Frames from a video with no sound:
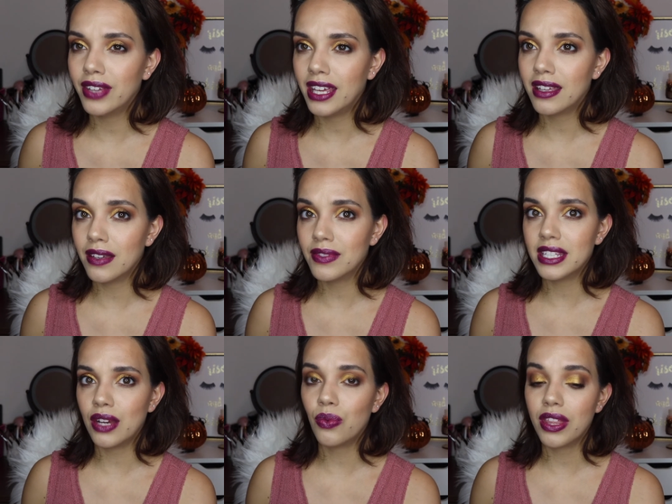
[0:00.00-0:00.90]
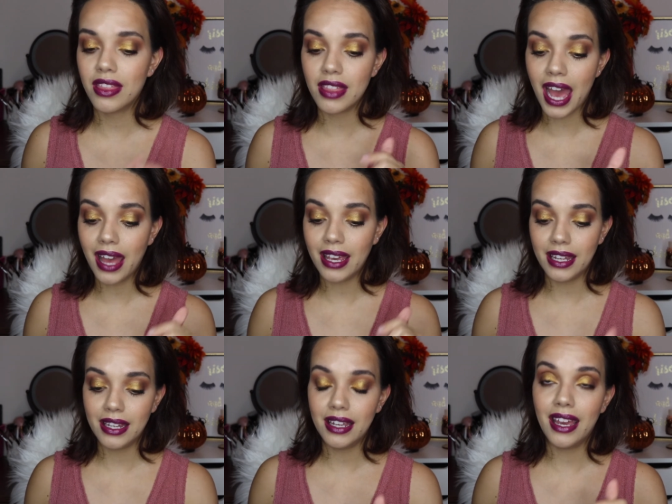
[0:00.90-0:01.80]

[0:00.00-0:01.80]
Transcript: a gift set with that in it,